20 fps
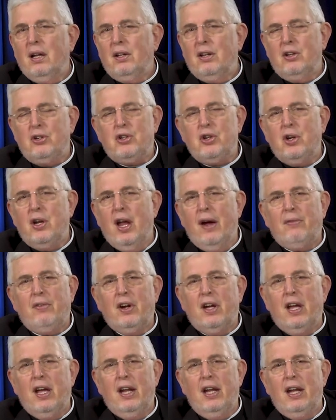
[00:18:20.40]
Did you never
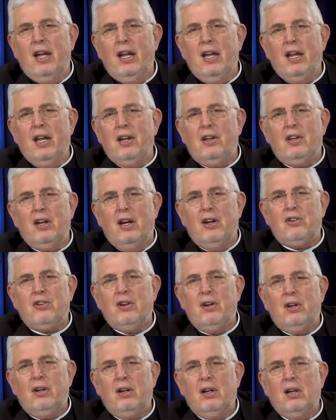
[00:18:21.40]
get any
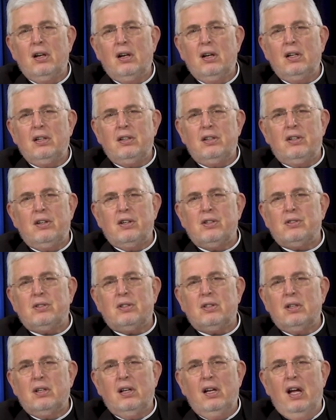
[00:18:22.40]
attention
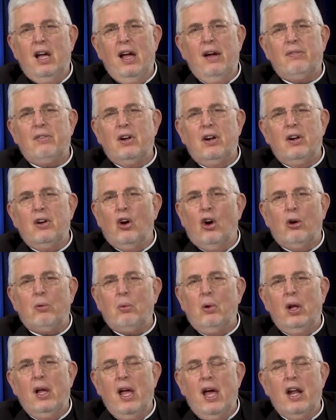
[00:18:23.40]
just having a
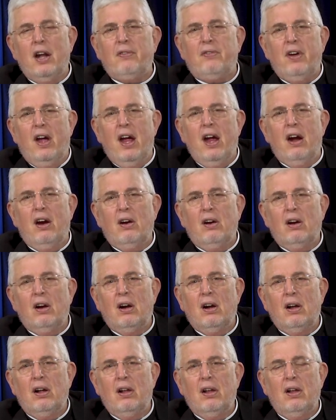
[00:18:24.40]
normal head of hair?
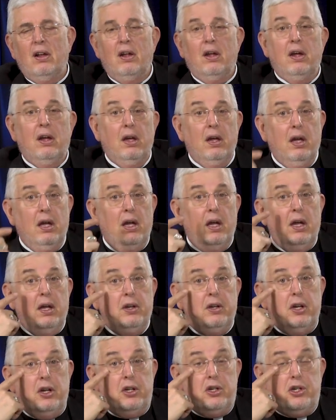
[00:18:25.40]

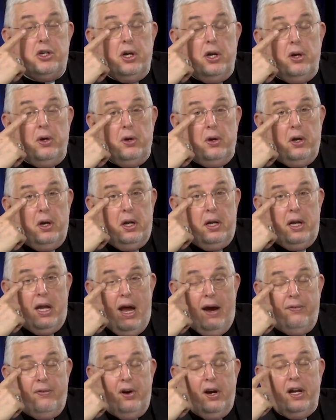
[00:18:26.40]
Did you
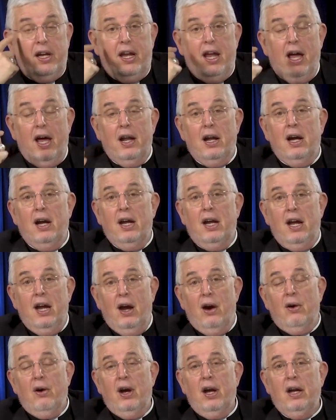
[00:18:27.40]
never get a
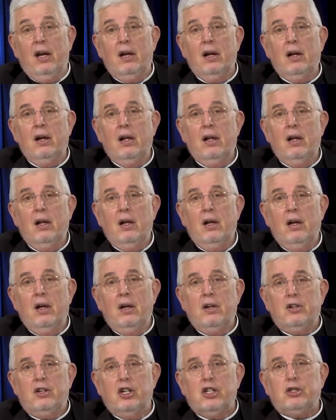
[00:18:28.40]
hearing
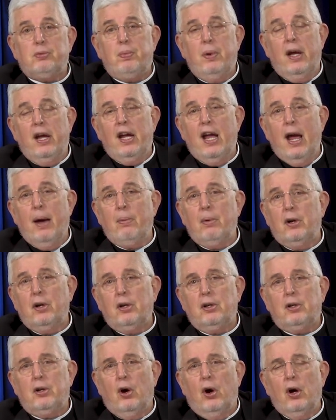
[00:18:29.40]
just being able to
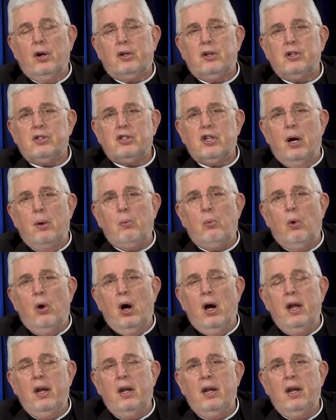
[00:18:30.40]
talk to
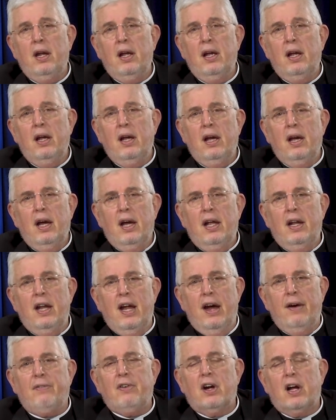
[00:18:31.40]
someone and
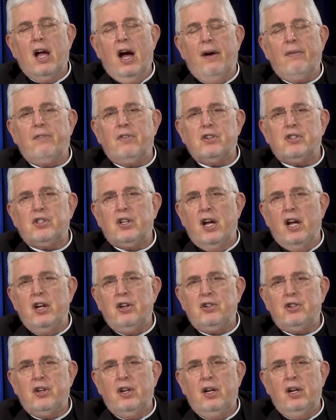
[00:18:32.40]
have a
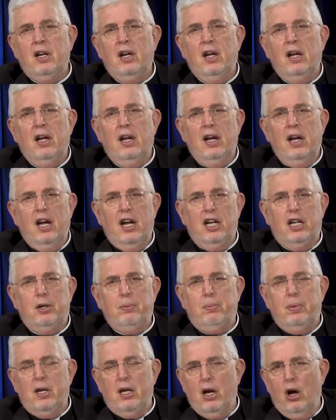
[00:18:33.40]
conversation and to
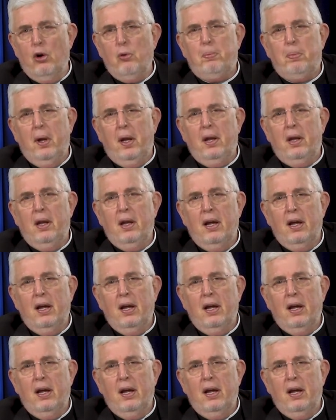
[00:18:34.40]
be open